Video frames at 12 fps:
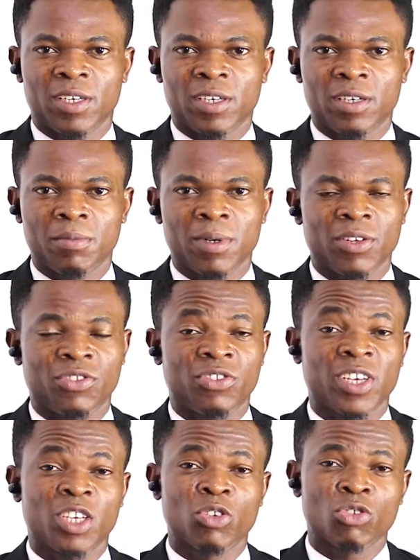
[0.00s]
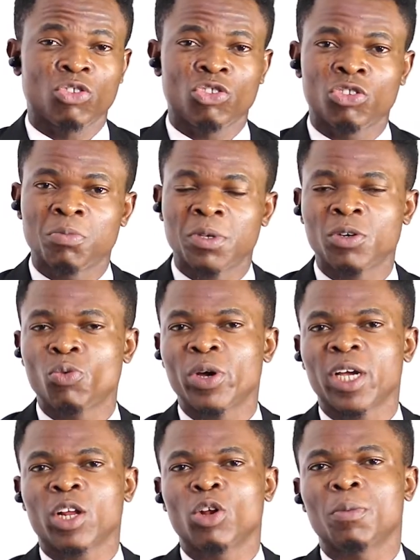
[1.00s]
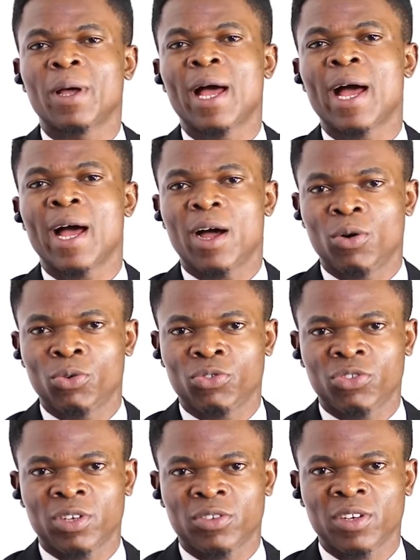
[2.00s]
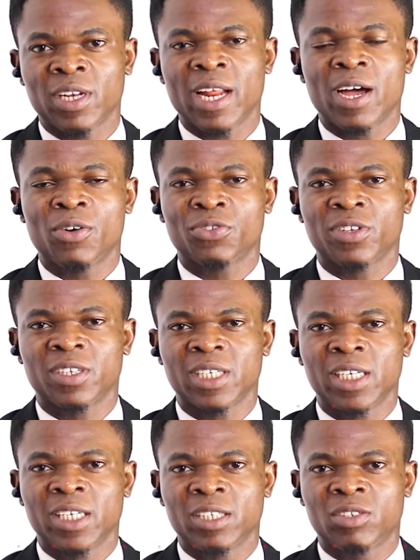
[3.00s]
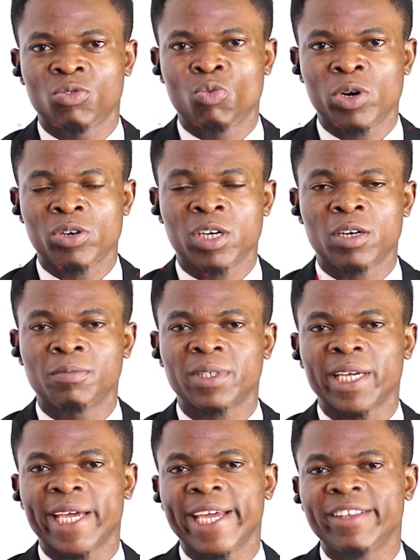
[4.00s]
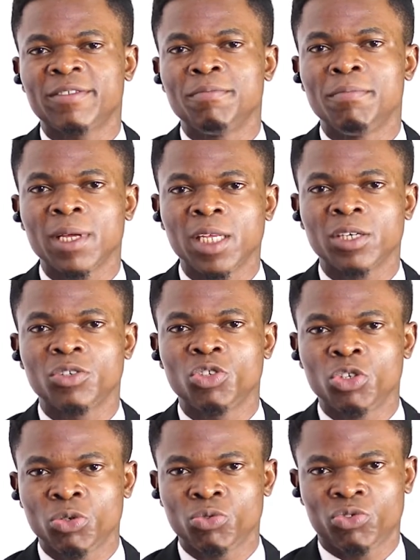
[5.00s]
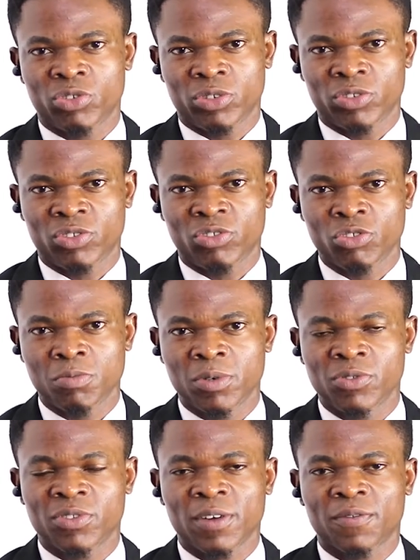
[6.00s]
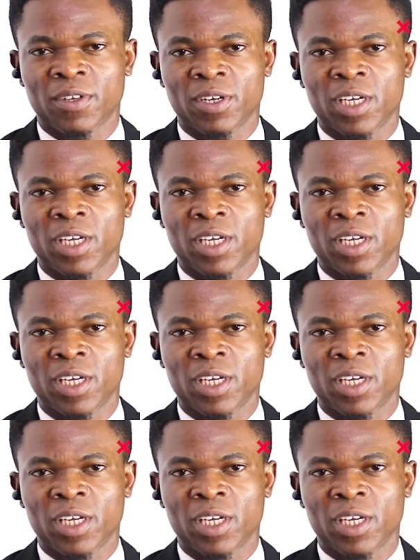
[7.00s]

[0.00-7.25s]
Let's take you to social media where Clubhouse has announced that it welcomed 8 million users 2 months after